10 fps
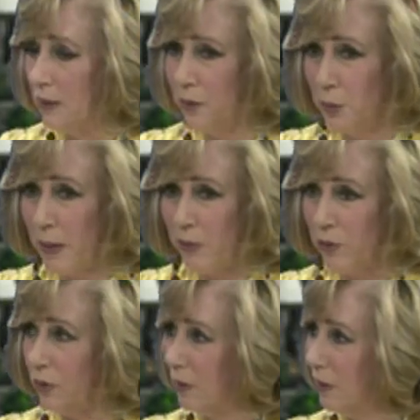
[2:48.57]
it so
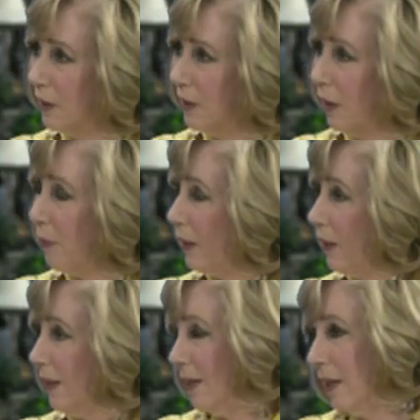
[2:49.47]
special. Yeah. I mean,
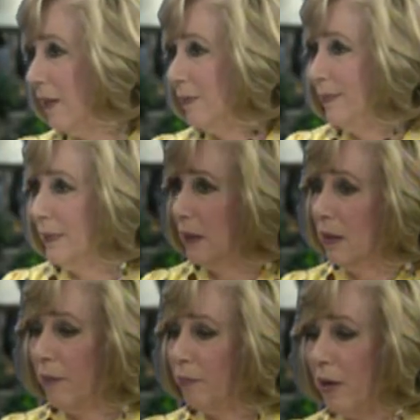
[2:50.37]

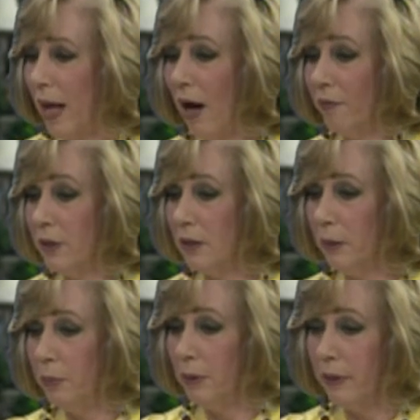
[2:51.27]
obviously
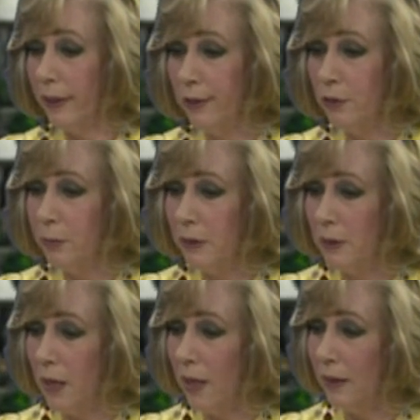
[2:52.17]
building instruments is
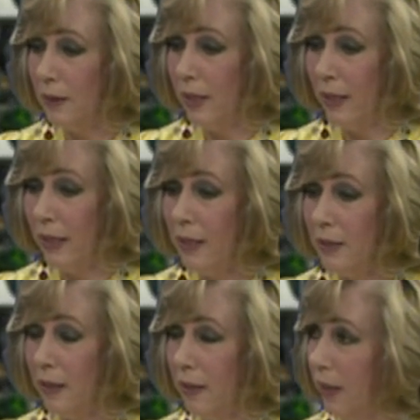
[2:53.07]
not as an, an
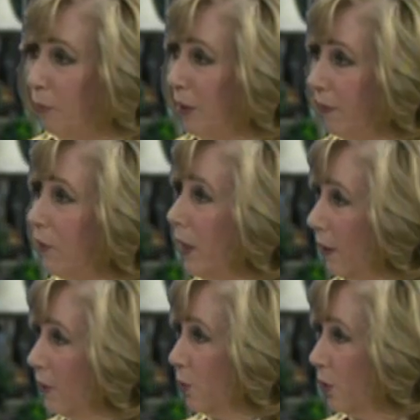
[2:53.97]
easy thing, but if you're getting
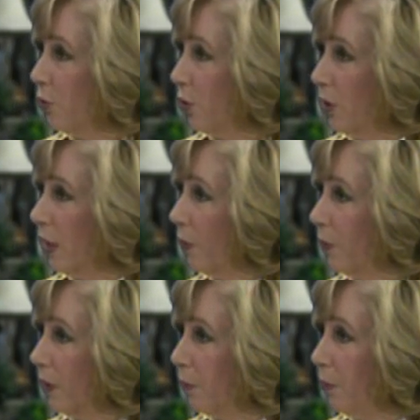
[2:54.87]
it sort of churned out
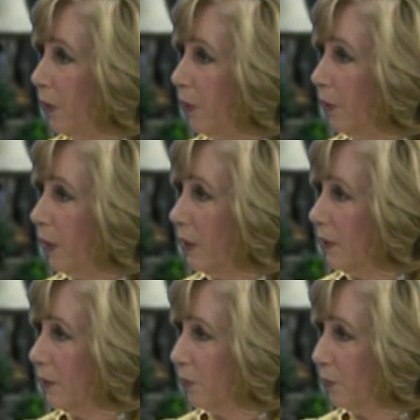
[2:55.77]
with computer,
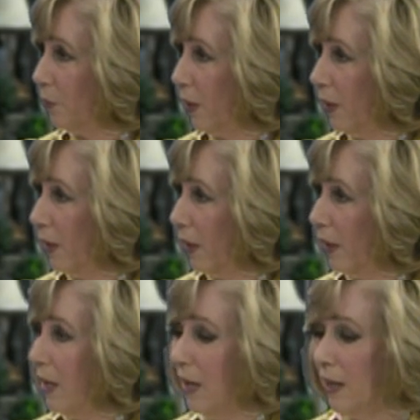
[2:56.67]
that's one thing.
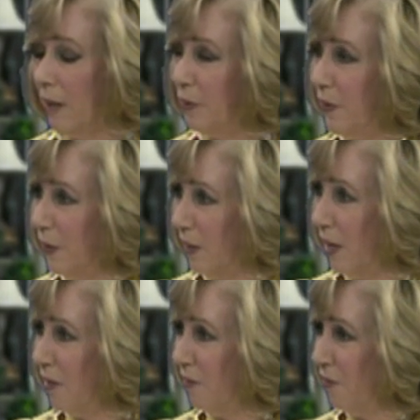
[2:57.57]
The
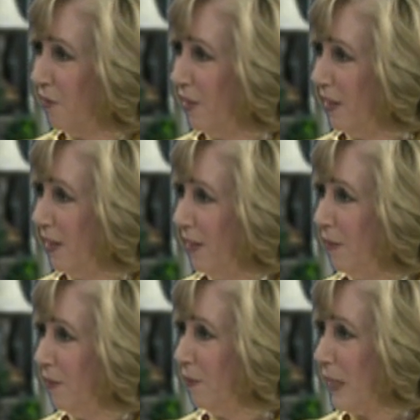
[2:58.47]
love, the
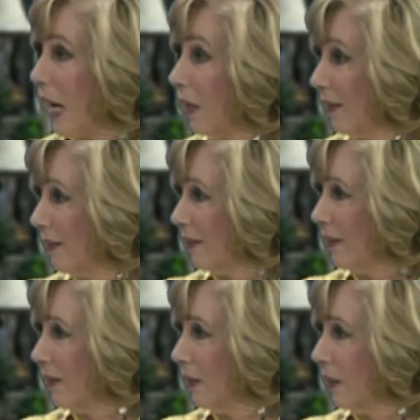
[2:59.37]
talent
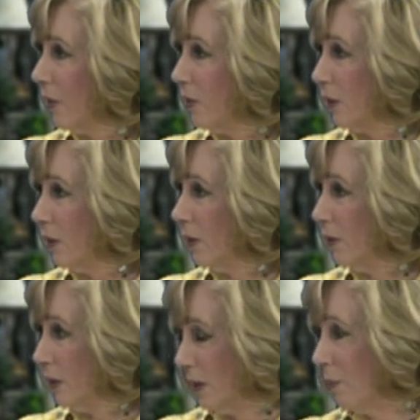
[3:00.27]
that goes into doing